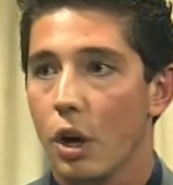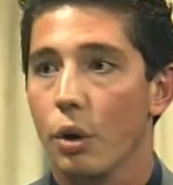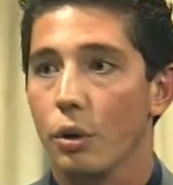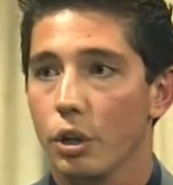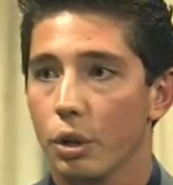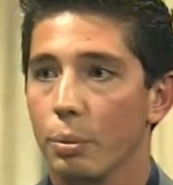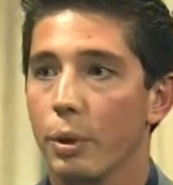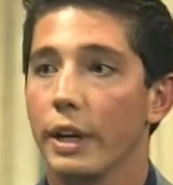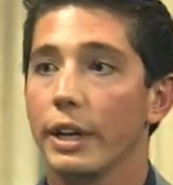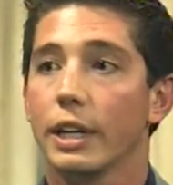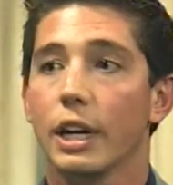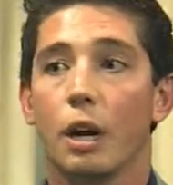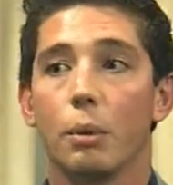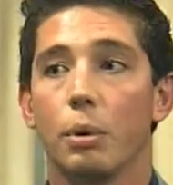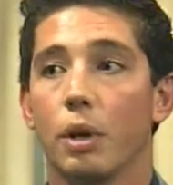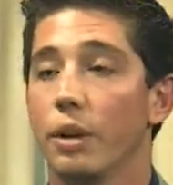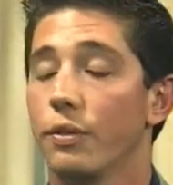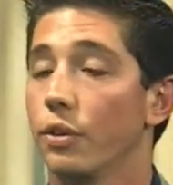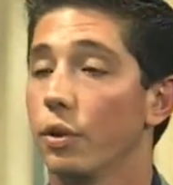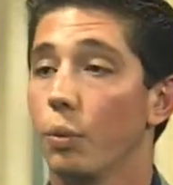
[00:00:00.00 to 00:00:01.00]
Oh, you're applying to Cal
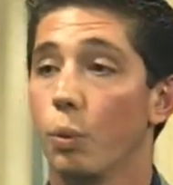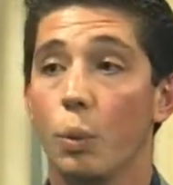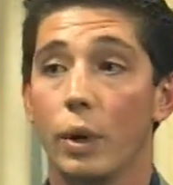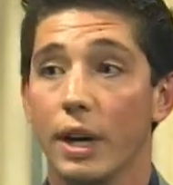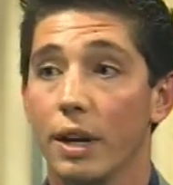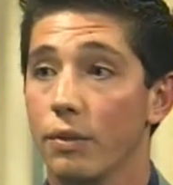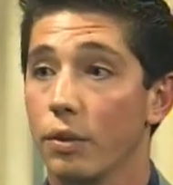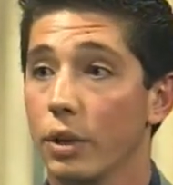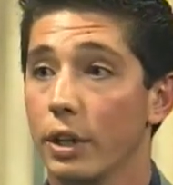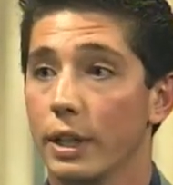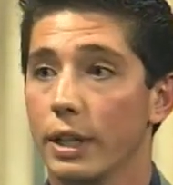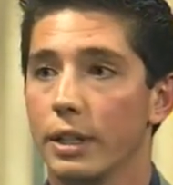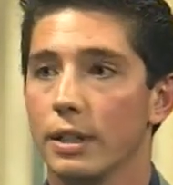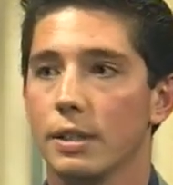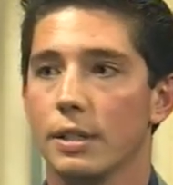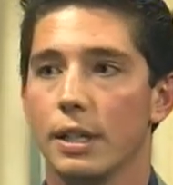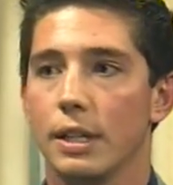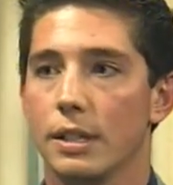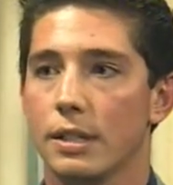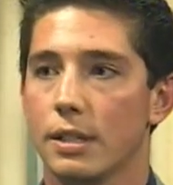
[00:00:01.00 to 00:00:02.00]
Poly for whatever it
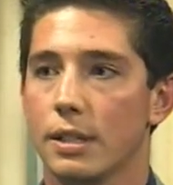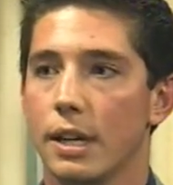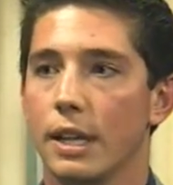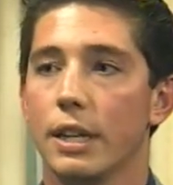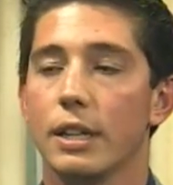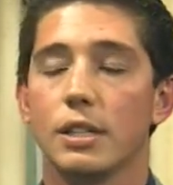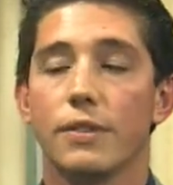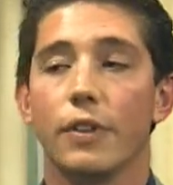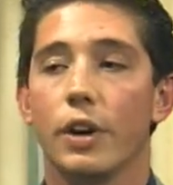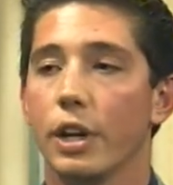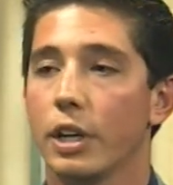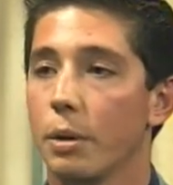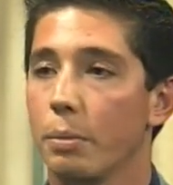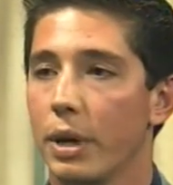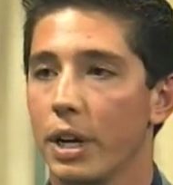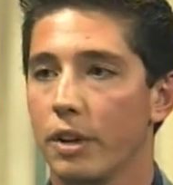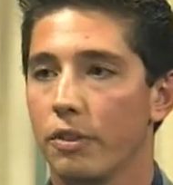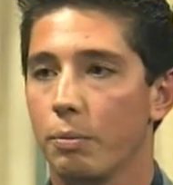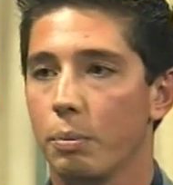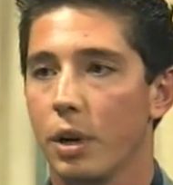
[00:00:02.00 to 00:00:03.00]
is. It's, it is a very
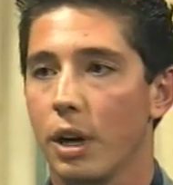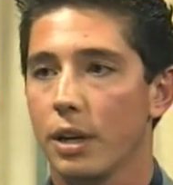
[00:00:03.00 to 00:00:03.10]
competitive mm.